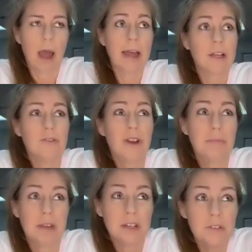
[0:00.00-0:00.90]
I could draw a
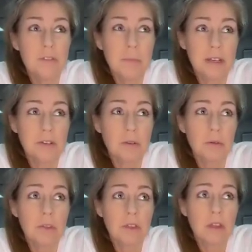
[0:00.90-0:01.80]
picture of my
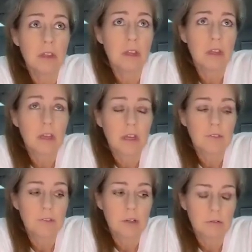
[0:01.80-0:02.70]
tooth,
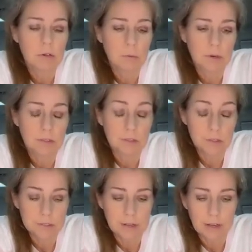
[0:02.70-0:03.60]
even though I don't know what it
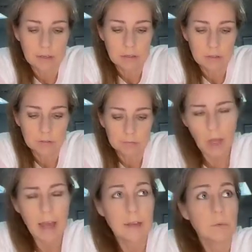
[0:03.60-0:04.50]
looked like.
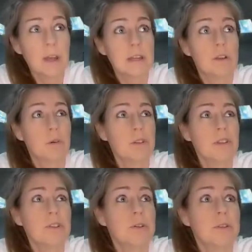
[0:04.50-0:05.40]
I could write a note to
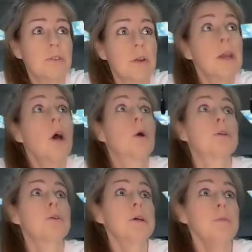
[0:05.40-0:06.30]
the tooth fairy, or
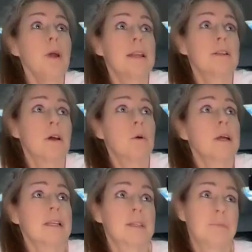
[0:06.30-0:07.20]
you could write a note
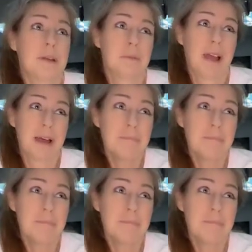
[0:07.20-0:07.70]
and explain what